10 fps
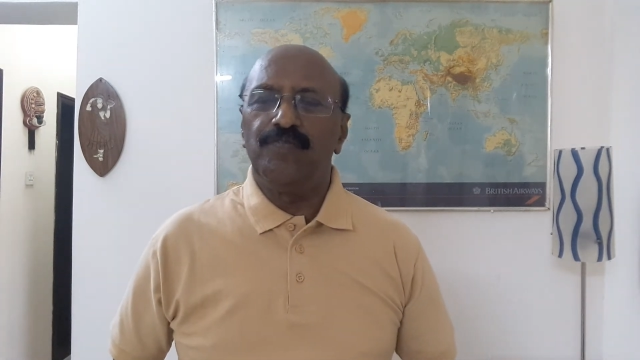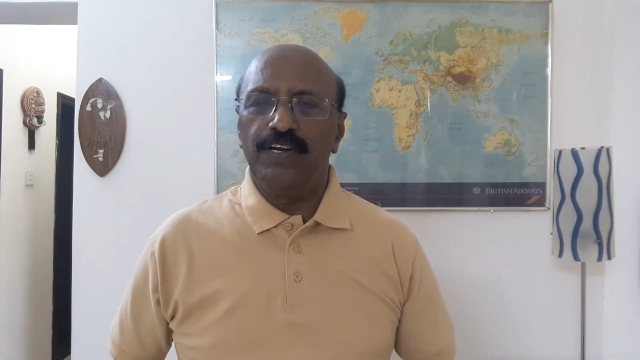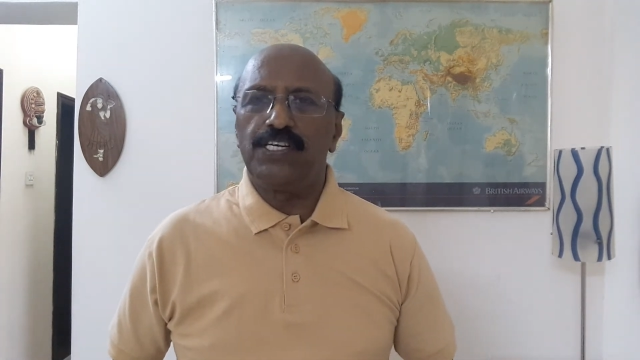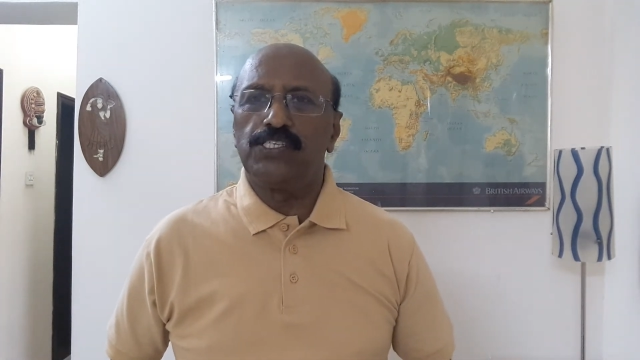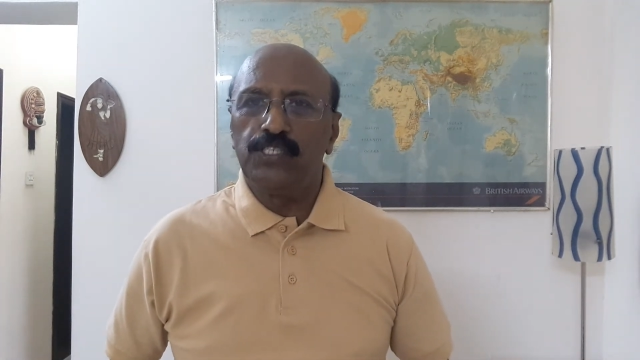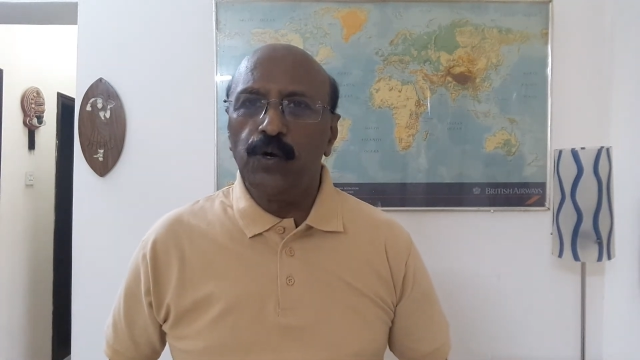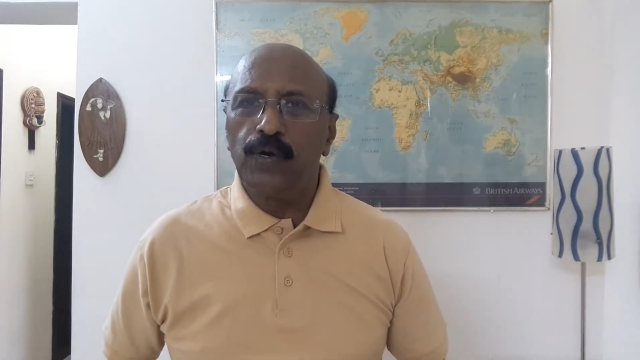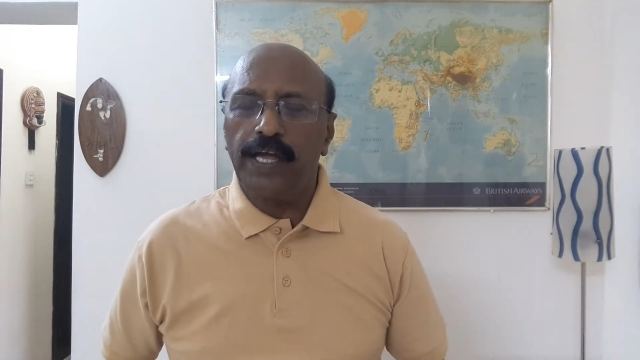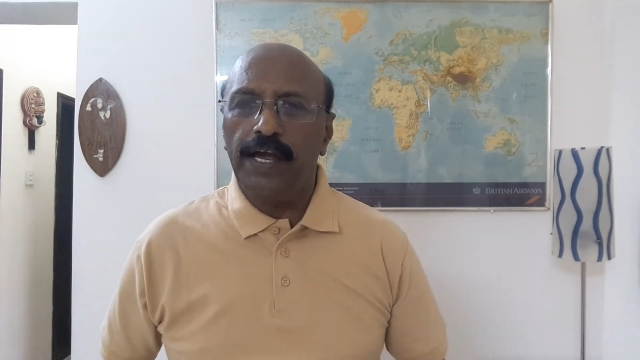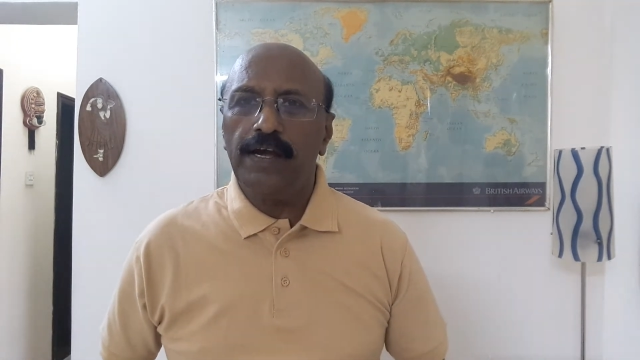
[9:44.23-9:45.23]
which is
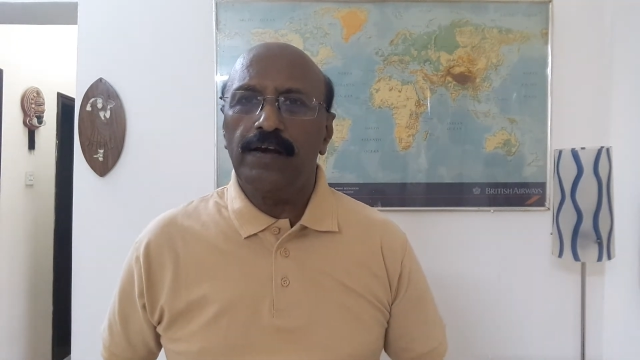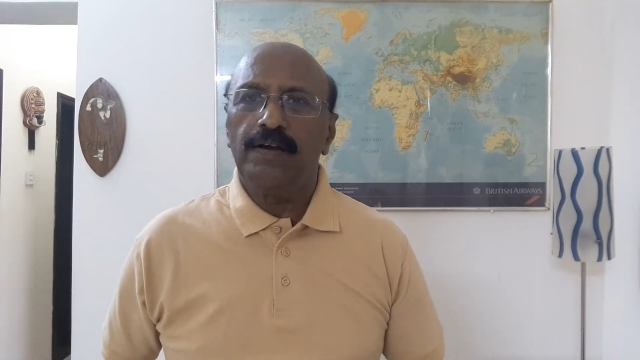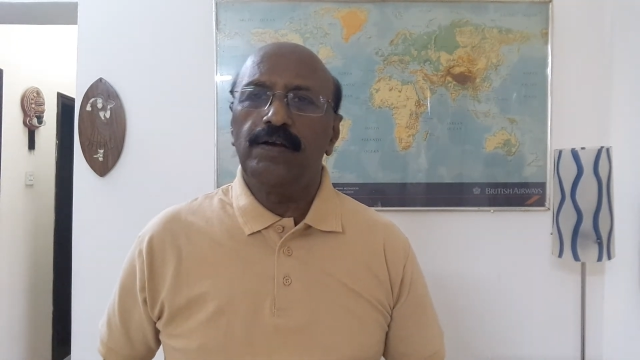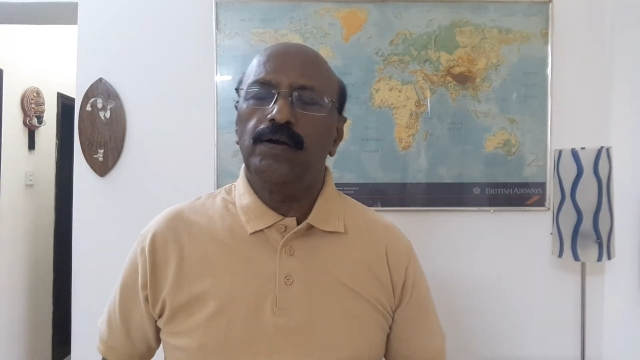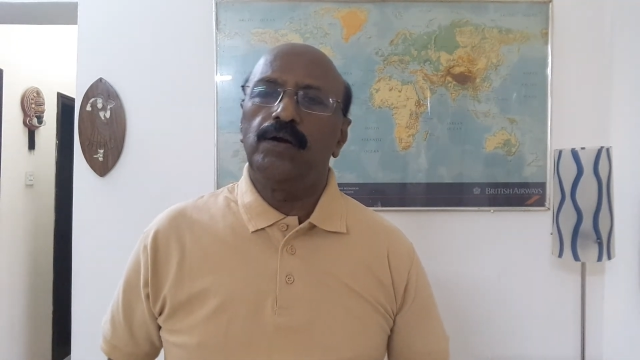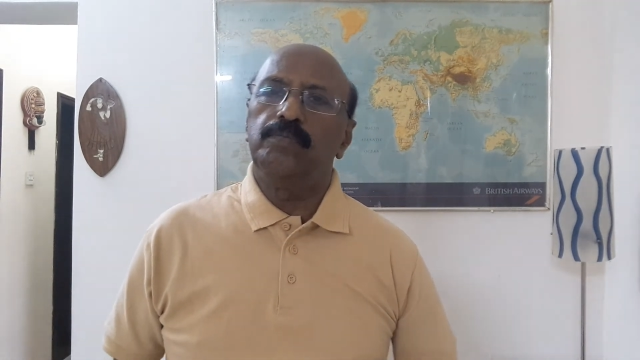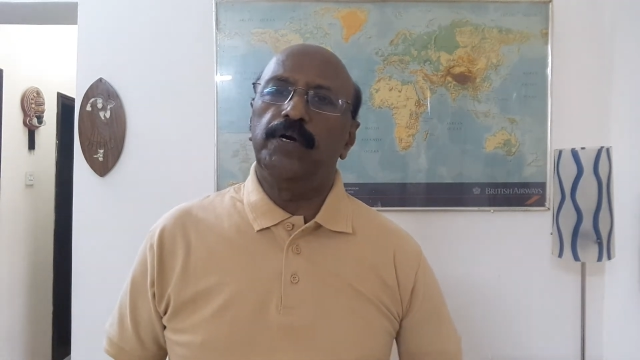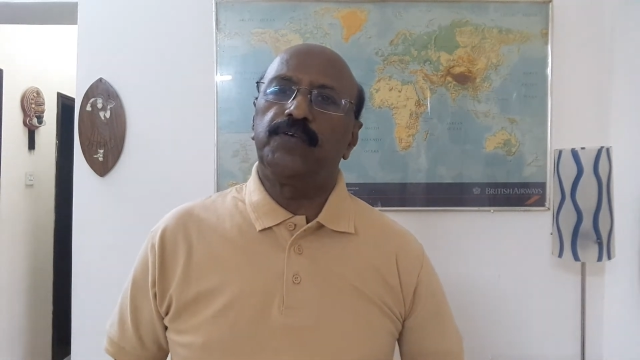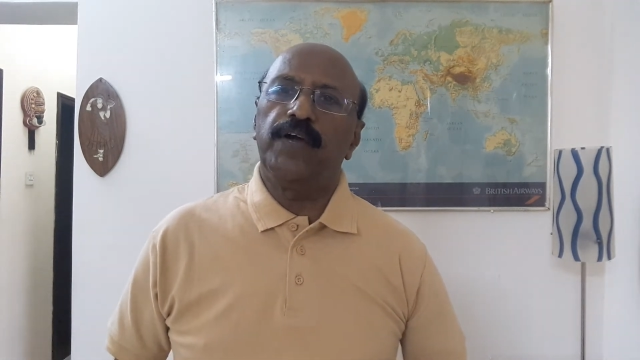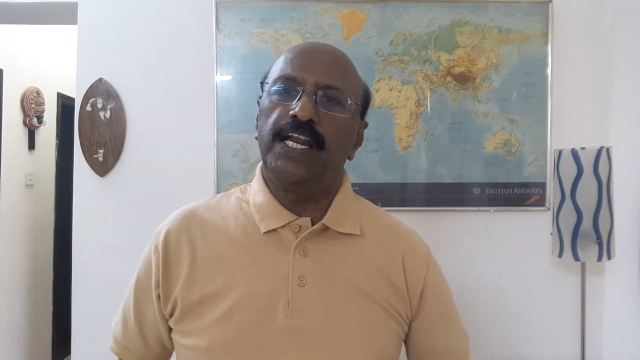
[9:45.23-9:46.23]
UK,
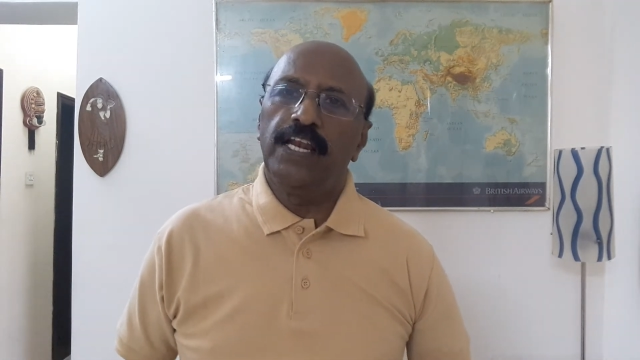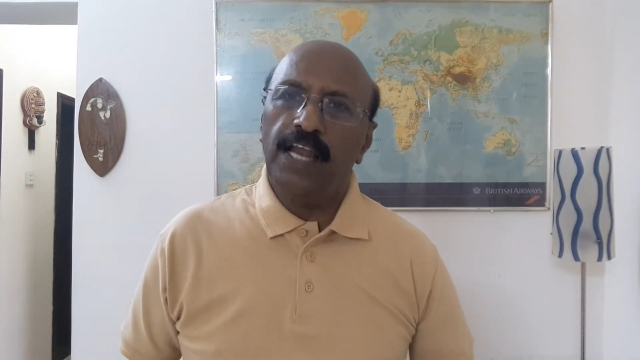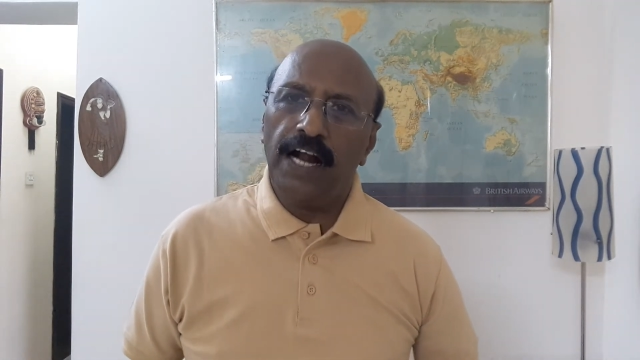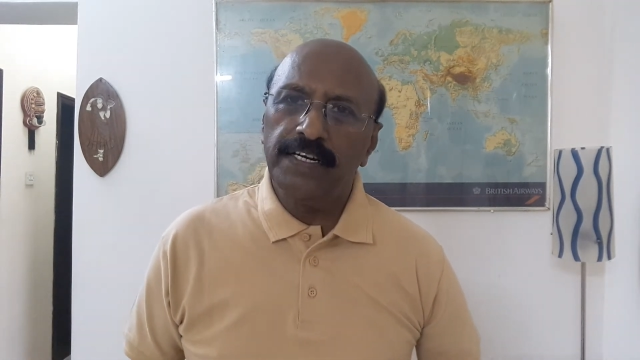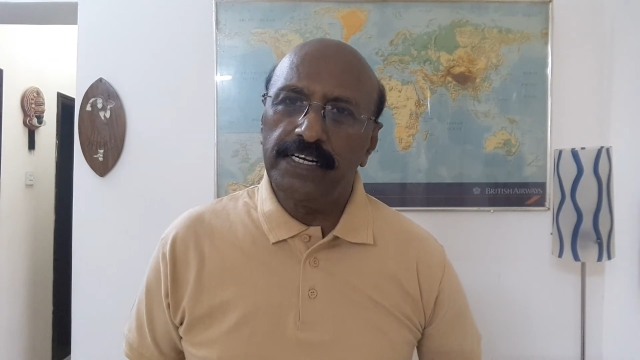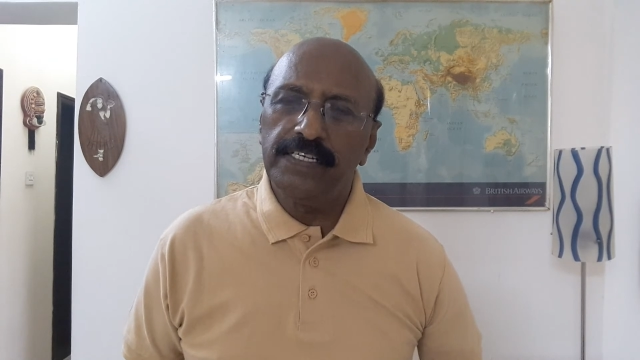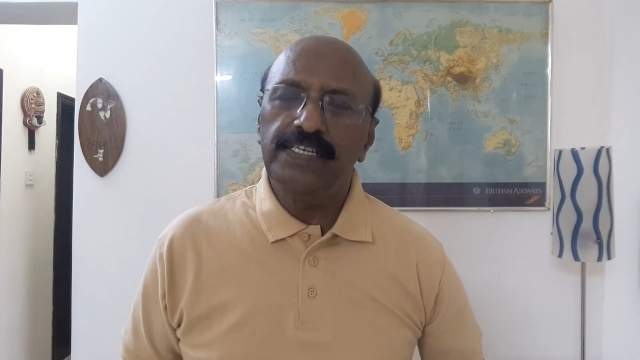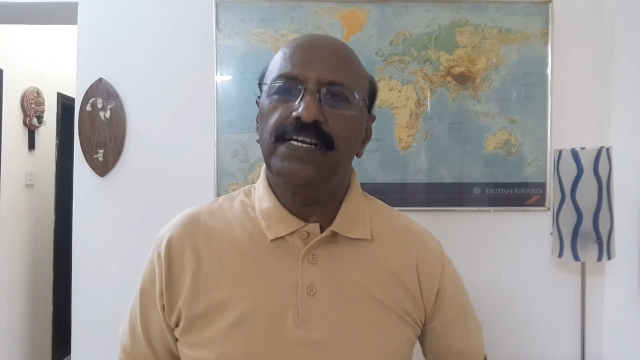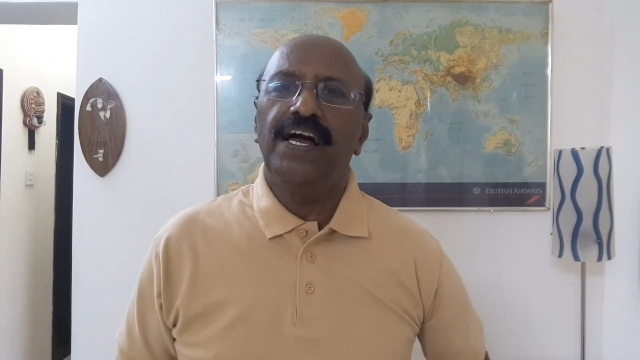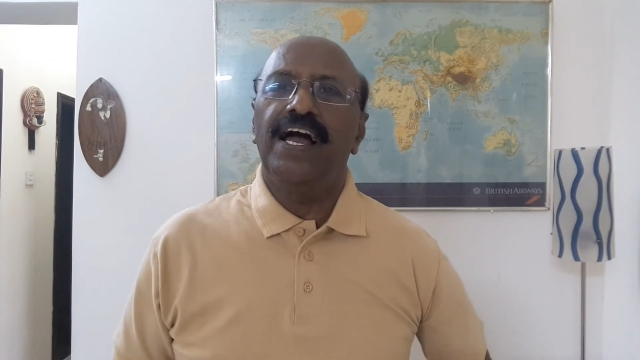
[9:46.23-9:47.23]
between
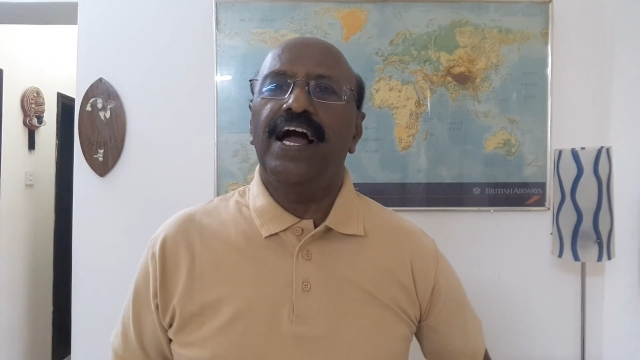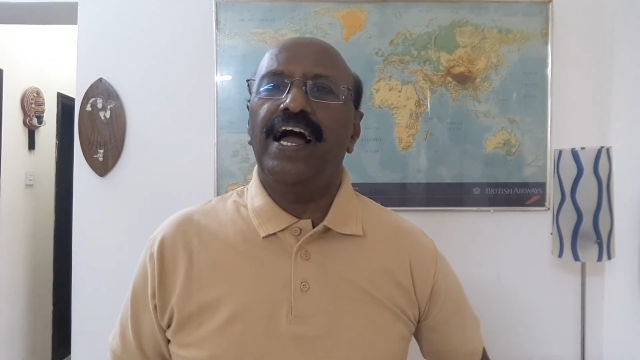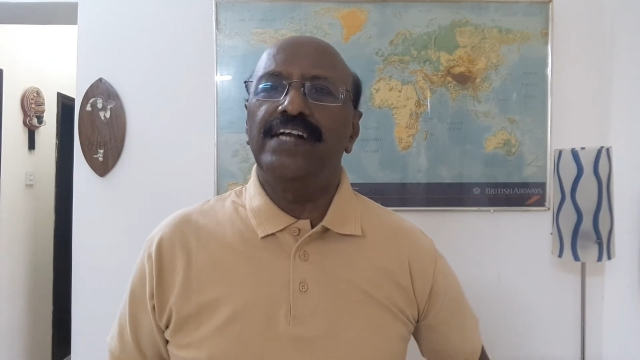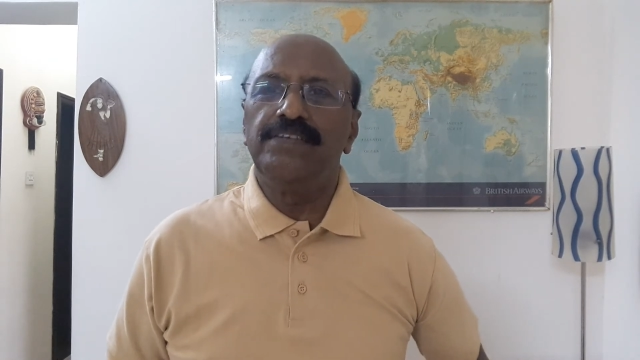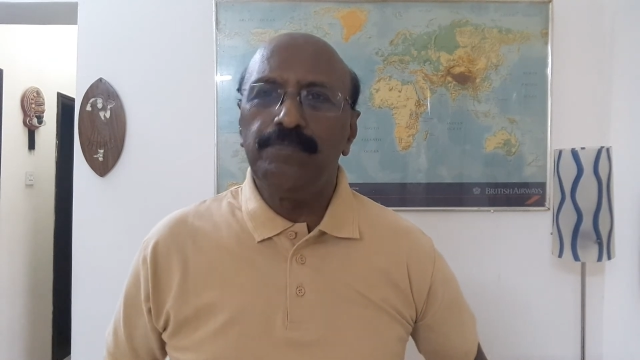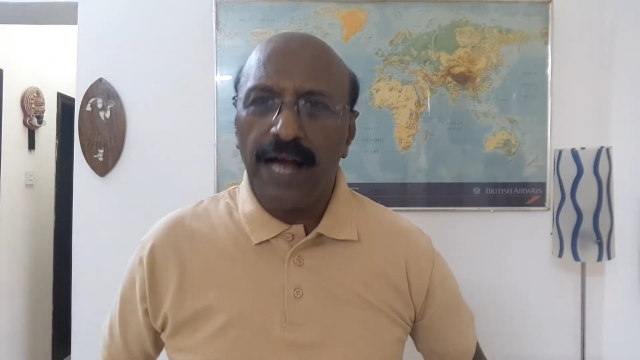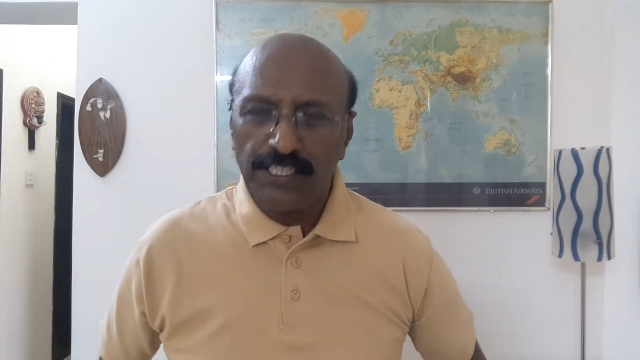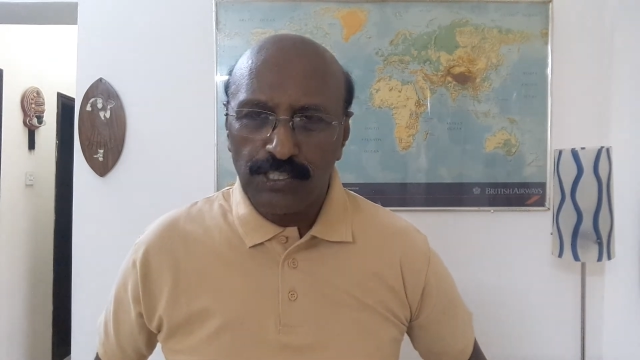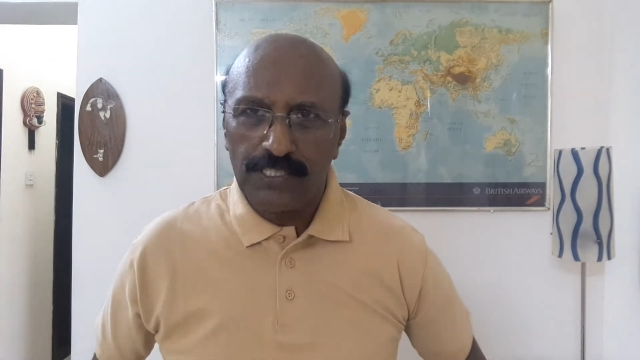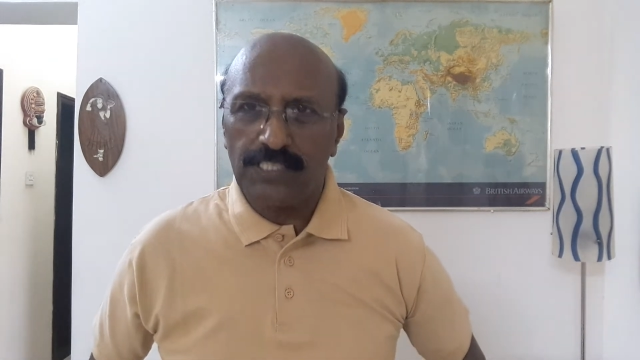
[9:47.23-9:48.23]
London and
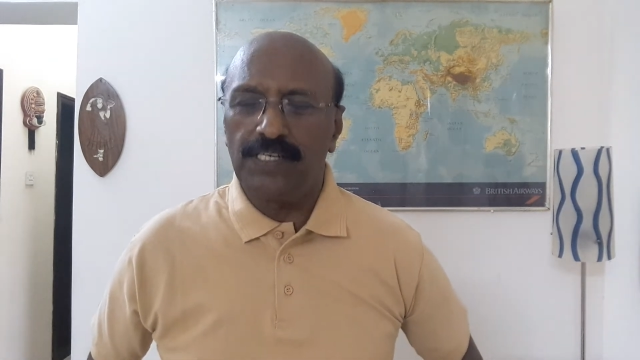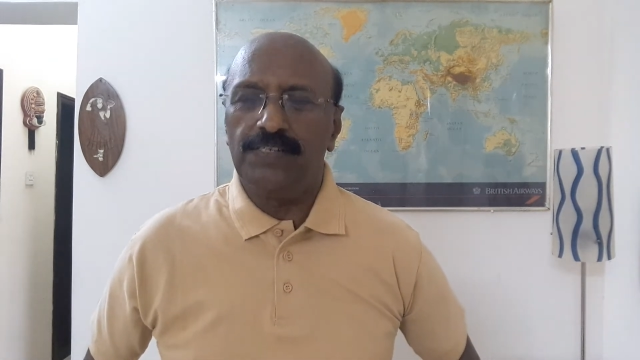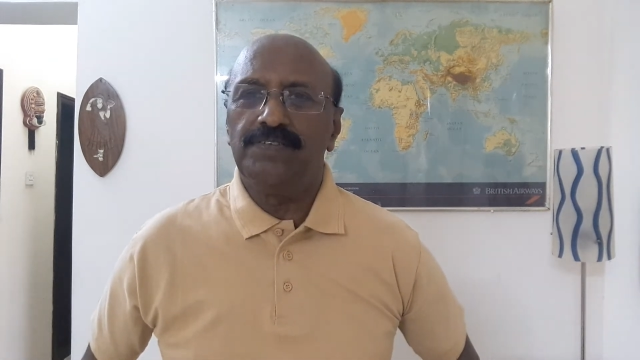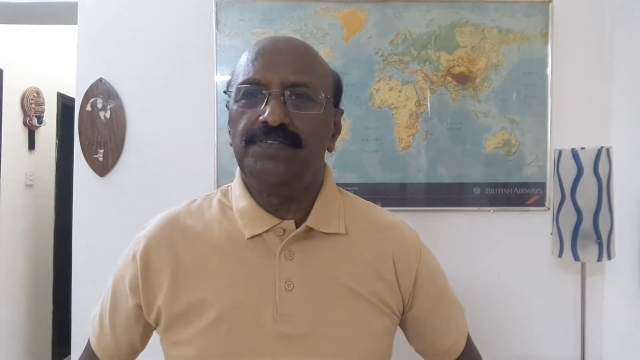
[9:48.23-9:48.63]
Manchester.